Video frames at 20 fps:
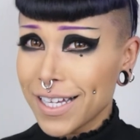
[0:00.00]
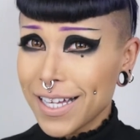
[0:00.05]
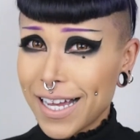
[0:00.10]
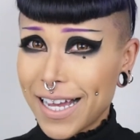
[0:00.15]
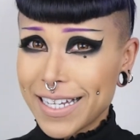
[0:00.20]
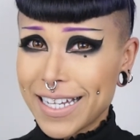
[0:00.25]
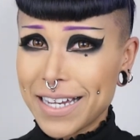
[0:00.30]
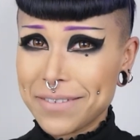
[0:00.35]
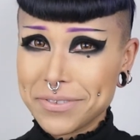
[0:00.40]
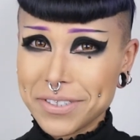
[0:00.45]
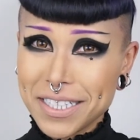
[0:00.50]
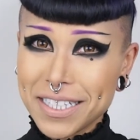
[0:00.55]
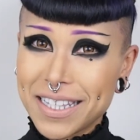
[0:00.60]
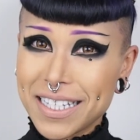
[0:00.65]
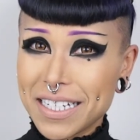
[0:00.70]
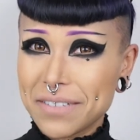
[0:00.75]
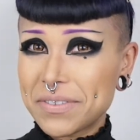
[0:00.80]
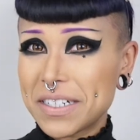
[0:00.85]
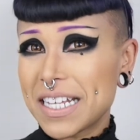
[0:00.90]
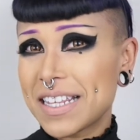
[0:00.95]
I can't really
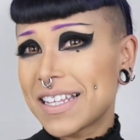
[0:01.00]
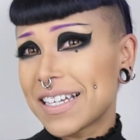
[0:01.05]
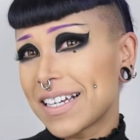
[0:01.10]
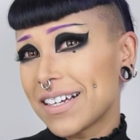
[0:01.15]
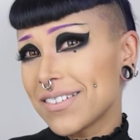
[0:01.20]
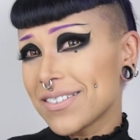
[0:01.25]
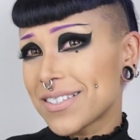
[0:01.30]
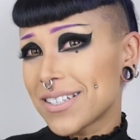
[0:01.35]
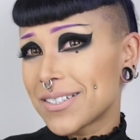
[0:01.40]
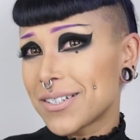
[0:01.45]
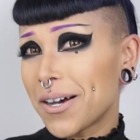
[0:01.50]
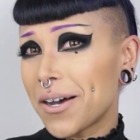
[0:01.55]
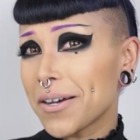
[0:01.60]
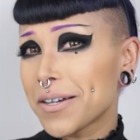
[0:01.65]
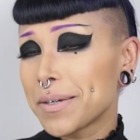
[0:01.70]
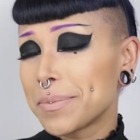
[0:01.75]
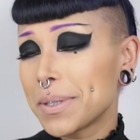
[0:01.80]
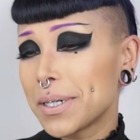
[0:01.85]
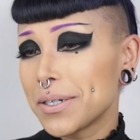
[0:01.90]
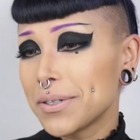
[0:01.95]
think of anything else to
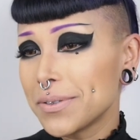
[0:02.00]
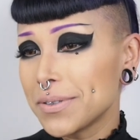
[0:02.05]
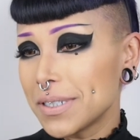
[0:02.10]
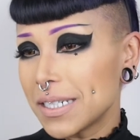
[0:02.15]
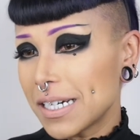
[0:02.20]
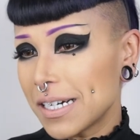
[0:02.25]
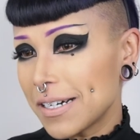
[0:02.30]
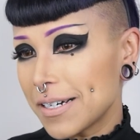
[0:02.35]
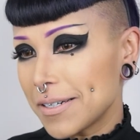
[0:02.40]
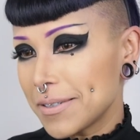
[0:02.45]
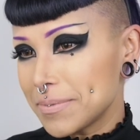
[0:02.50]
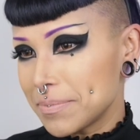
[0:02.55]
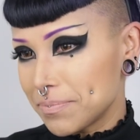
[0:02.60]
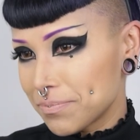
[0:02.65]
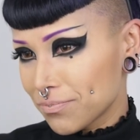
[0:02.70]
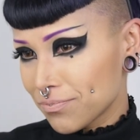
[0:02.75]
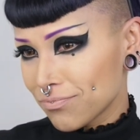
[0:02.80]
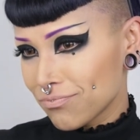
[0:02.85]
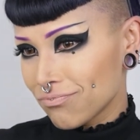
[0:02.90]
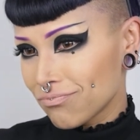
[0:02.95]
talk about um,
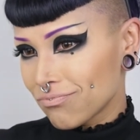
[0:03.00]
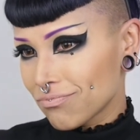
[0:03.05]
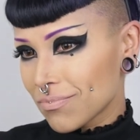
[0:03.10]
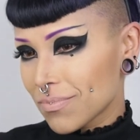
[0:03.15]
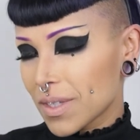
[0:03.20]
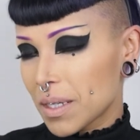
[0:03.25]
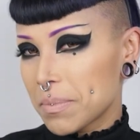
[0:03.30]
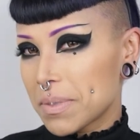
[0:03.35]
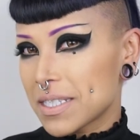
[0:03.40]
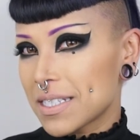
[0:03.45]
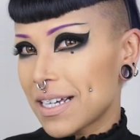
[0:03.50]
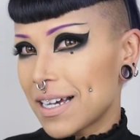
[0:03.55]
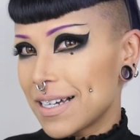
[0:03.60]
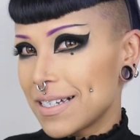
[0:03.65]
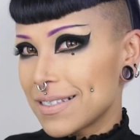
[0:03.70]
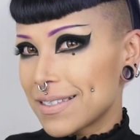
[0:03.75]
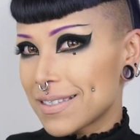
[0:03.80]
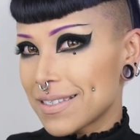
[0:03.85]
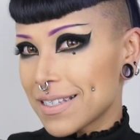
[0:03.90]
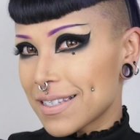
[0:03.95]

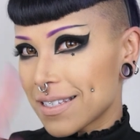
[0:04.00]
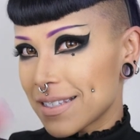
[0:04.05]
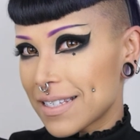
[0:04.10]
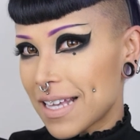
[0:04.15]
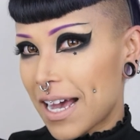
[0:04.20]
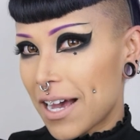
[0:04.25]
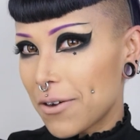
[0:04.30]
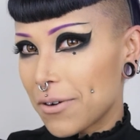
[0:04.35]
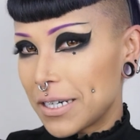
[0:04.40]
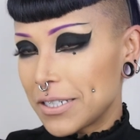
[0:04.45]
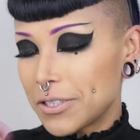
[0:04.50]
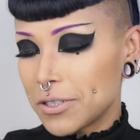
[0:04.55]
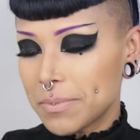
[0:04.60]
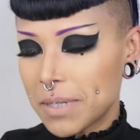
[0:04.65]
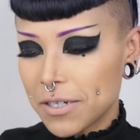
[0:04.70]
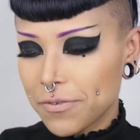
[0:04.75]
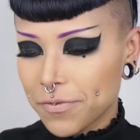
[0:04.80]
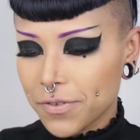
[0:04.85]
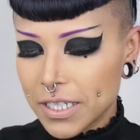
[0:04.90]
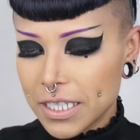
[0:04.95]
besides this is how I do
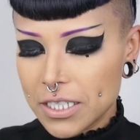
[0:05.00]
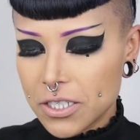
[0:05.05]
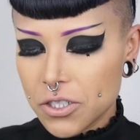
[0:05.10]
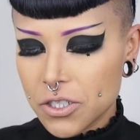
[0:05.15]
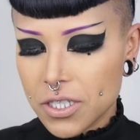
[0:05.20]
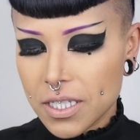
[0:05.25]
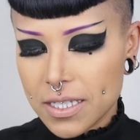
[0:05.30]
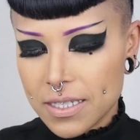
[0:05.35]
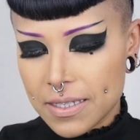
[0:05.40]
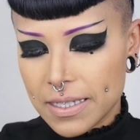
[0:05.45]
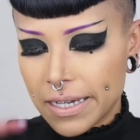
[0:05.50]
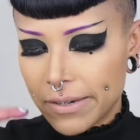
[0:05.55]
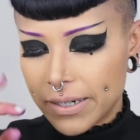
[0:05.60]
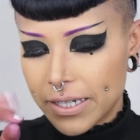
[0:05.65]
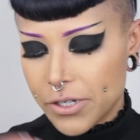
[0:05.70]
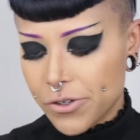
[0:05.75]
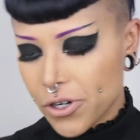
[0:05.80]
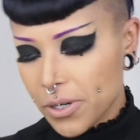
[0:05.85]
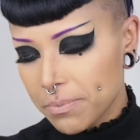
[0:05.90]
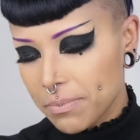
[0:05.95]
my fringe, this is how
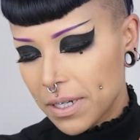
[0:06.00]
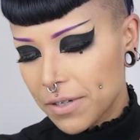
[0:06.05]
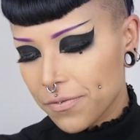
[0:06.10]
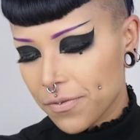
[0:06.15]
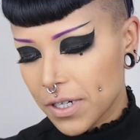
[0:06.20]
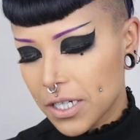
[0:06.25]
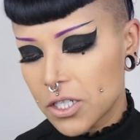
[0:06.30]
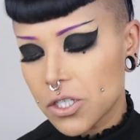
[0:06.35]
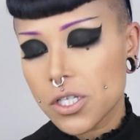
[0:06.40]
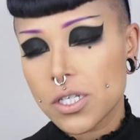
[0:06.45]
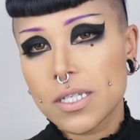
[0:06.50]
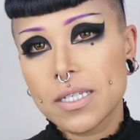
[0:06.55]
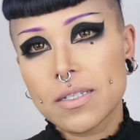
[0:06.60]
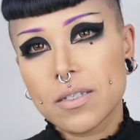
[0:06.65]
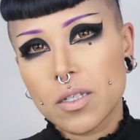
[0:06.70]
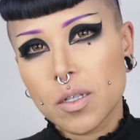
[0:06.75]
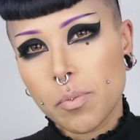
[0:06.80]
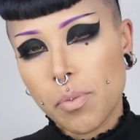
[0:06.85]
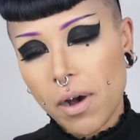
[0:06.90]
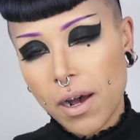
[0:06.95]
I trim my fringe, these
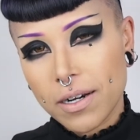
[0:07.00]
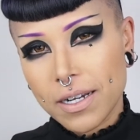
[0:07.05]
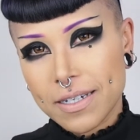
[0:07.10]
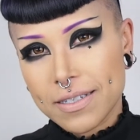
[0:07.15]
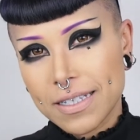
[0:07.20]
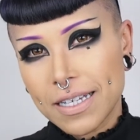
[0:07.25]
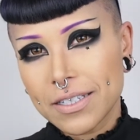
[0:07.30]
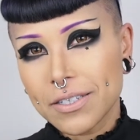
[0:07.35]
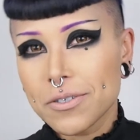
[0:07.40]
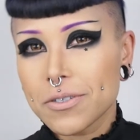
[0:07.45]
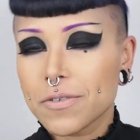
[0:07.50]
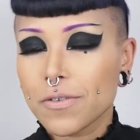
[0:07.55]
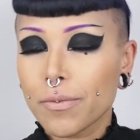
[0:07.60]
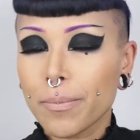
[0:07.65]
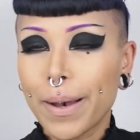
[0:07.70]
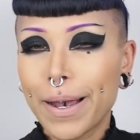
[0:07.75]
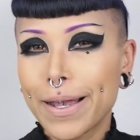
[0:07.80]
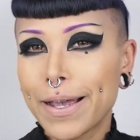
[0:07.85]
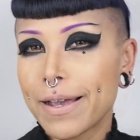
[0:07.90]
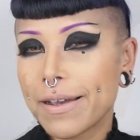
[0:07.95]
are the products I use for
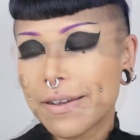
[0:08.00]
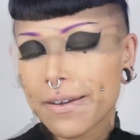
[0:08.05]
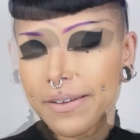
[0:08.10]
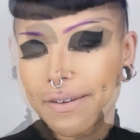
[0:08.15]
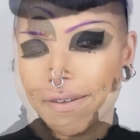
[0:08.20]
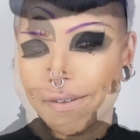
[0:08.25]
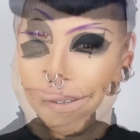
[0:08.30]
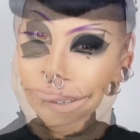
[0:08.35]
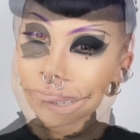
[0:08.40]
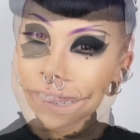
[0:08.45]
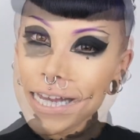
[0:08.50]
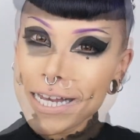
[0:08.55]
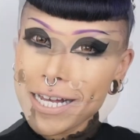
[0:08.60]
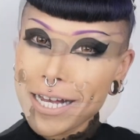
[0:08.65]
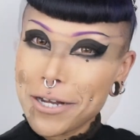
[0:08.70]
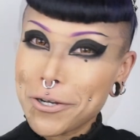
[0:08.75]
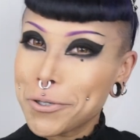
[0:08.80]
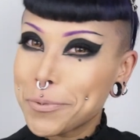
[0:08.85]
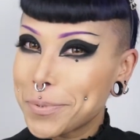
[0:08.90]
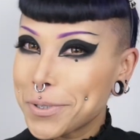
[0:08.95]
my hair.
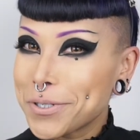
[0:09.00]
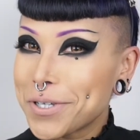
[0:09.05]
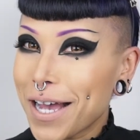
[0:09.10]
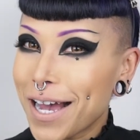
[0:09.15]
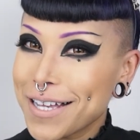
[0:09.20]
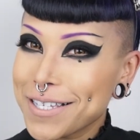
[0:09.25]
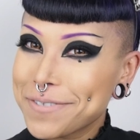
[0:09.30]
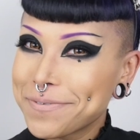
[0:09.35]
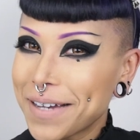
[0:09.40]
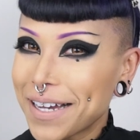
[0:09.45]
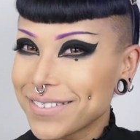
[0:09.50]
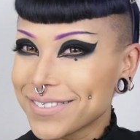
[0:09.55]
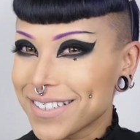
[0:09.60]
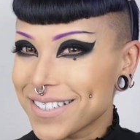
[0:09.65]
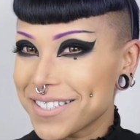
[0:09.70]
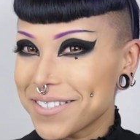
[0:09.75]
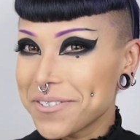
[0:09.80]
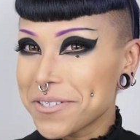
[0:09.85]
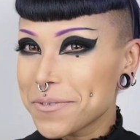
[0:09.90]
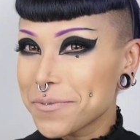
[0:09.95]
I hope you guys found
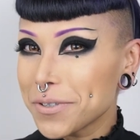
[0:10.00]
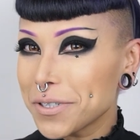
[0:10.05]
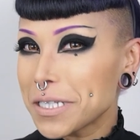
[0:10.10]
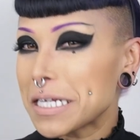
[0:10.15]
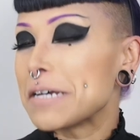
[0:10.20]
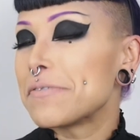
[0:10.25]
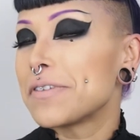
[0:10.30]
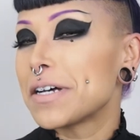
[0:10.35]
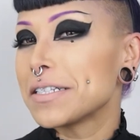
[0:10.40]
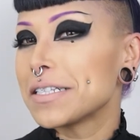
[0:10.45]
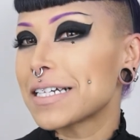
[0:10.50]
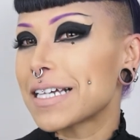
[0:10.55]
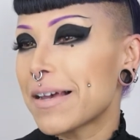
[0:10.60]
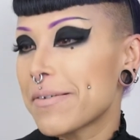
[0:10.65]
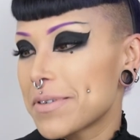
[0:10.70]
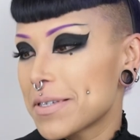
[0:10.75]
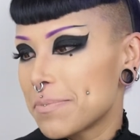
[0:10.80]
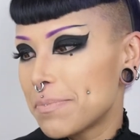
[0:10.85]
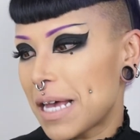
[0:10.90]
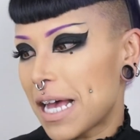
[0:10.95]
this useful. I felt like I
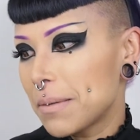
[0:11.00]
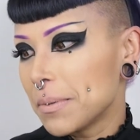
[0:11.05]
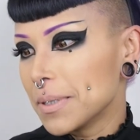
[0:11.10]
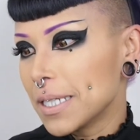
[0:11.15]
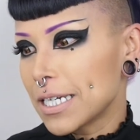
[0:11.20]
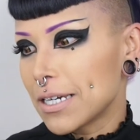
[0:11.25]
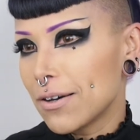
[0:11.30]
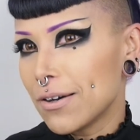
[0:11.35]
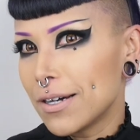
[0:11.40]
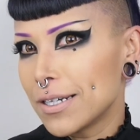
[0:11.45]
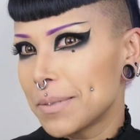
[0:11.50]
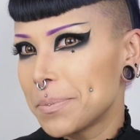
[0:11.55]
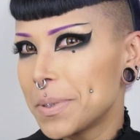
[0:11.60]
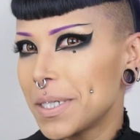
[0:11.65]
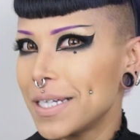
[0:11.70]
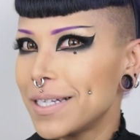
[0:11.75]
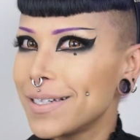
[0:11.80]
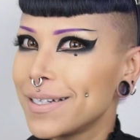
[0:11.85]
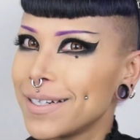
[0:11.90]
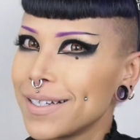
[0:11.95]
was babbling on a
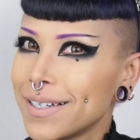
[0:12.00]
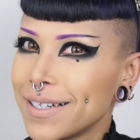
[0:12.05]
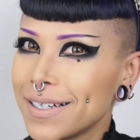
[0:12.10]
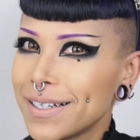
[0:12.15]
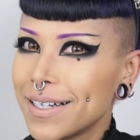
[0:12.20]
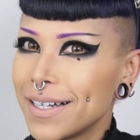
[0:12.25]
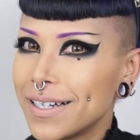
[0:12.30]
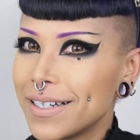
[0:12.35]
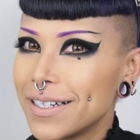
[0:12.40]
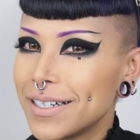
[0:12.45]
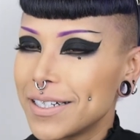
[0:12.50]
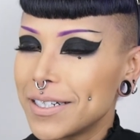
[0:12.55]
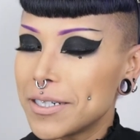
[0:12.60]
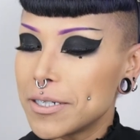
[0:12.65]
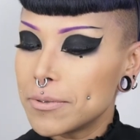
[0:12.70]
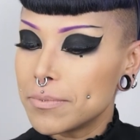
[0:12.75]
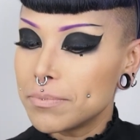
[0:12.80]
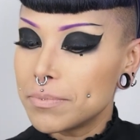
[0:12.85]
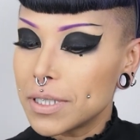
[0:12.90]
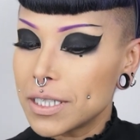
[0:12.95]
bit,
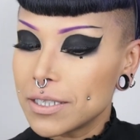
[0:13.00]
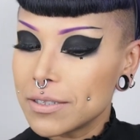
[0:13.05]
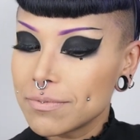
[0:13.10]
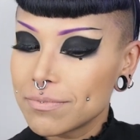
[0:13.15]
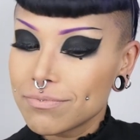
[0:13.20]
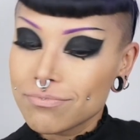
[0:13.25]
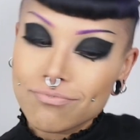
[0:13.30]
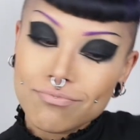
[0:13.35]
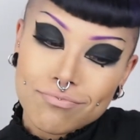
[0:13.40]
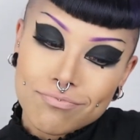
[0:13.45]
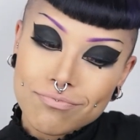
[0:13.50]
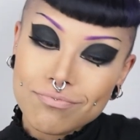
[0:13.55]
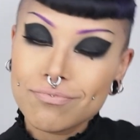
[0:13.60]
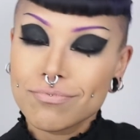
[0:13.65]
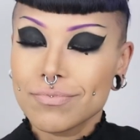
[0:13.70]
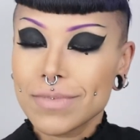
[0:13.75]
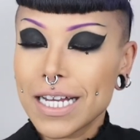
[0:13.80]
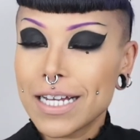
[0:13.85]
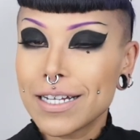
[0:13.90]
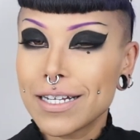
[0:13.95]
um, but
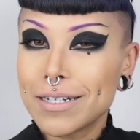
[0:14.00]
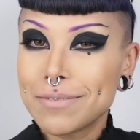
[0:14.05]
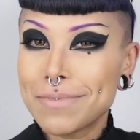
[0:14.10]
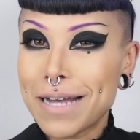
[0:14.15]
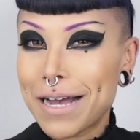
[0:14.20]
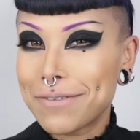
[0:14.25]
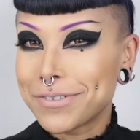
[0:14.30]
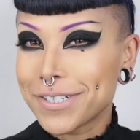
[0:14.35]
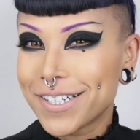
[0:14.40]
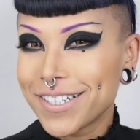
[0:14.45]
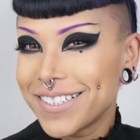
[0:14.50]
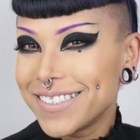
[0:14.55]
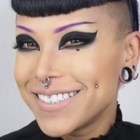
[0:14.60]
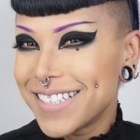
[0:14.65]
um, have a good